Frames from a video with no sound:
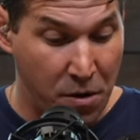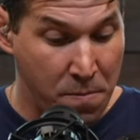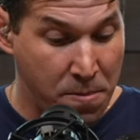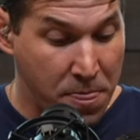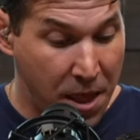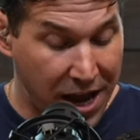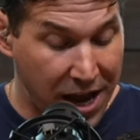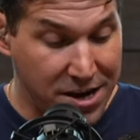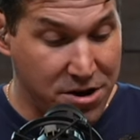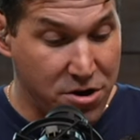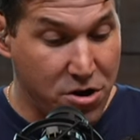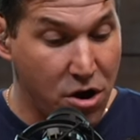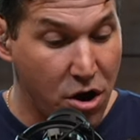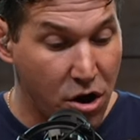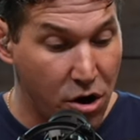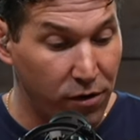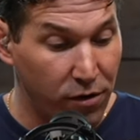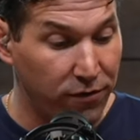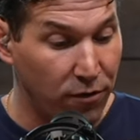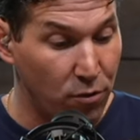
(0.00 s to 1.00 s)
I
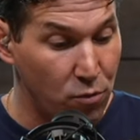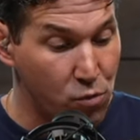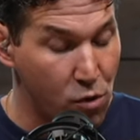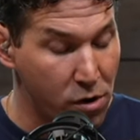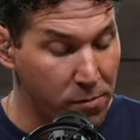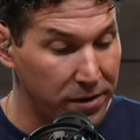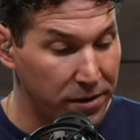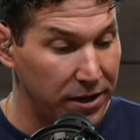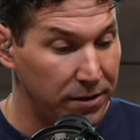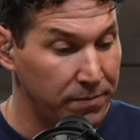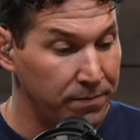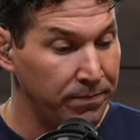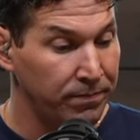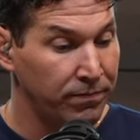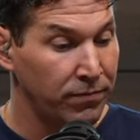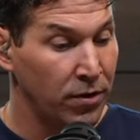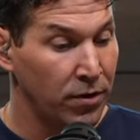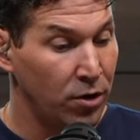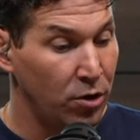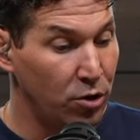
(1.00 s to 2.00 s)
know of a woman
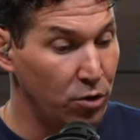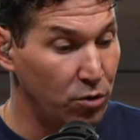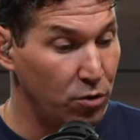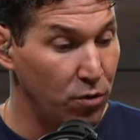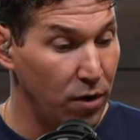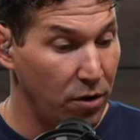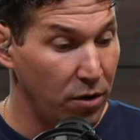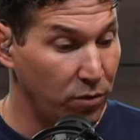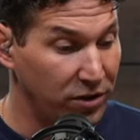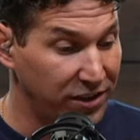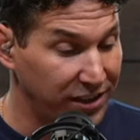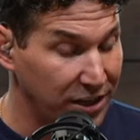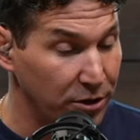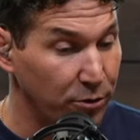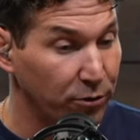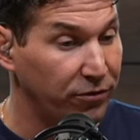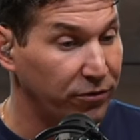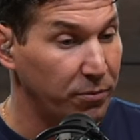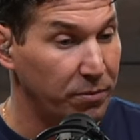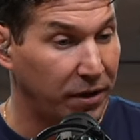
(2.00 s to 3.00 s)
who was
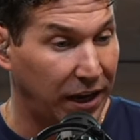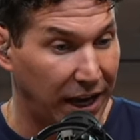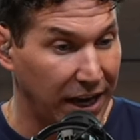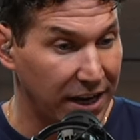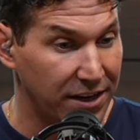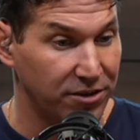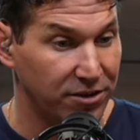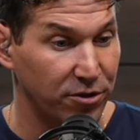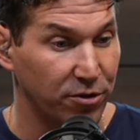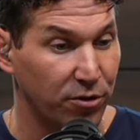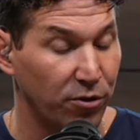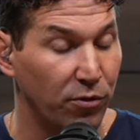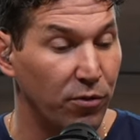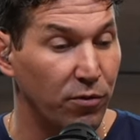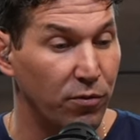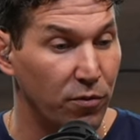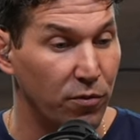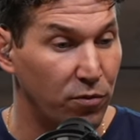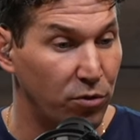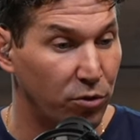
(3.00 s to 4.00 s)
healed from cancer
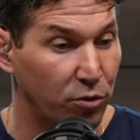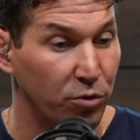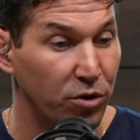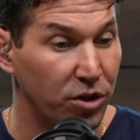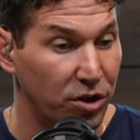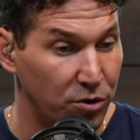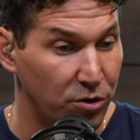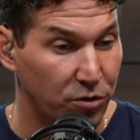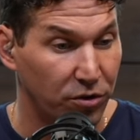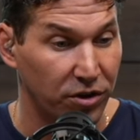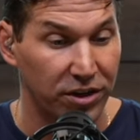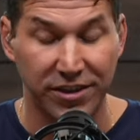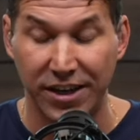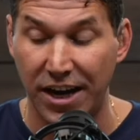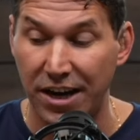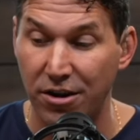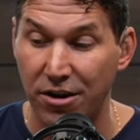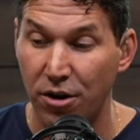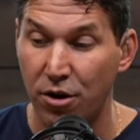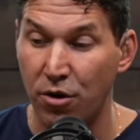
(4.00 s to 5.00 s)
through through the Eucharist. Mm-hmm.
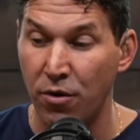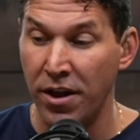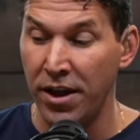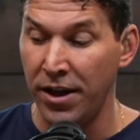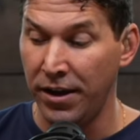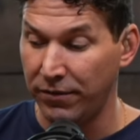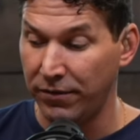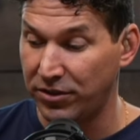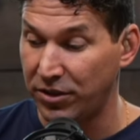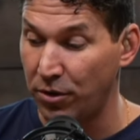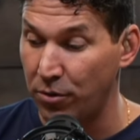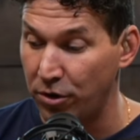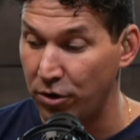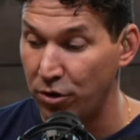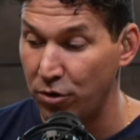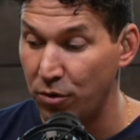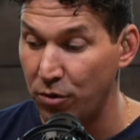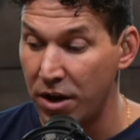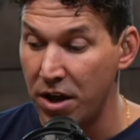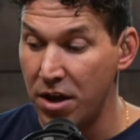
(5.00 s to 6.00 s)
I know mm-hmm. someone
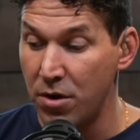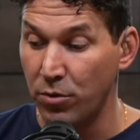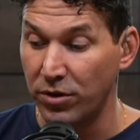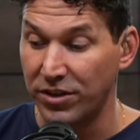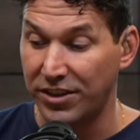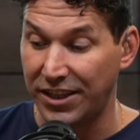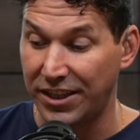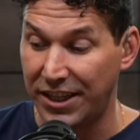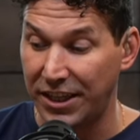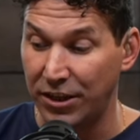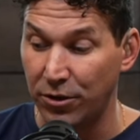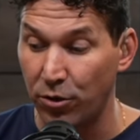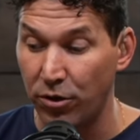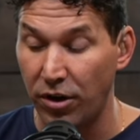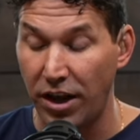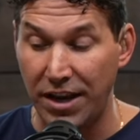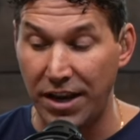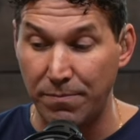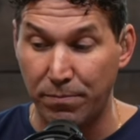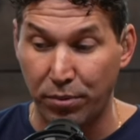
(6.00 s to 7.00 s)
who was healed
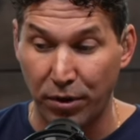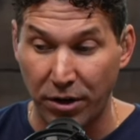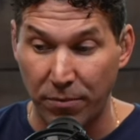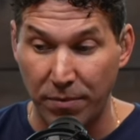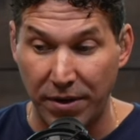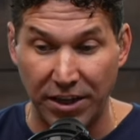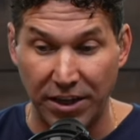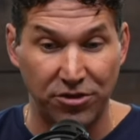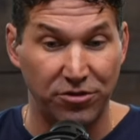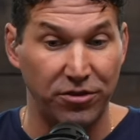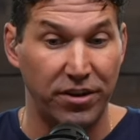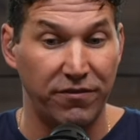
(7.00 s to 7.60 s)
in prayer ministry in